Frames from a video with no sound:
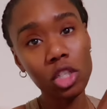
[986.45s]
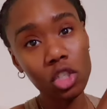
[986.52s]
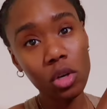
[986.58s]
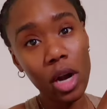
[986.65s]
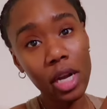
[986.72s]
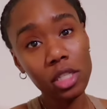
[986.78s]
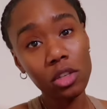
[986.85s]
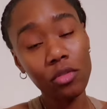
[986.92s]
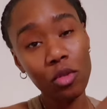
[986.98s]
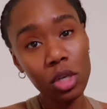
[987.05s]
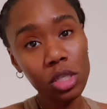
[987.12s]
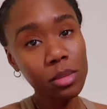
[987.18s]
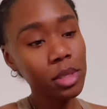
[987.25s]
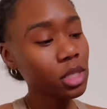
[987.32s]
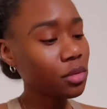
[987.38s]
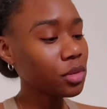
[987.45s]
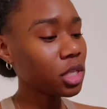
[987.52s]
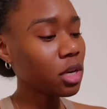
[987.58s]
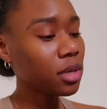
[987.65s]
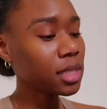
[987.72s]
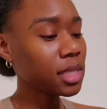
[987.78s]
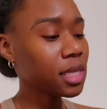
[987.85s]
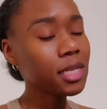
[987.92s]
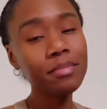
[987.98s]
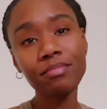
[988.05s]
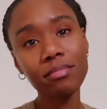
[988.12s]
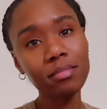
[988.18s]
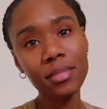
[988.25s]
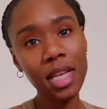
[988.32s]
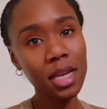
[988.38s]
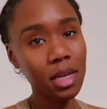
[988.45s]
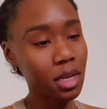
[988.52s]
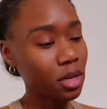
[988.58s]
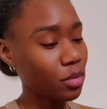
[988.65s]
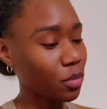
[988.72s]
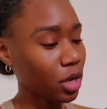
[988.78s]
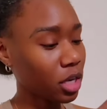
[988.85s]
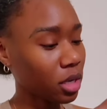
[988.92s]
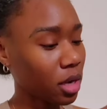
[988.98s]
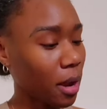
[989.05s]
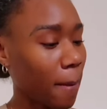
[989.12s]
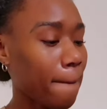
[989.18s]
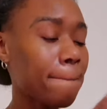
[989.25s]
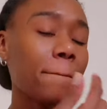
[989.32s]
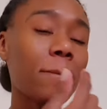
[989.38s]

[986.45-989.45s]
and tried to force myself to go to sleep, and it didn't work.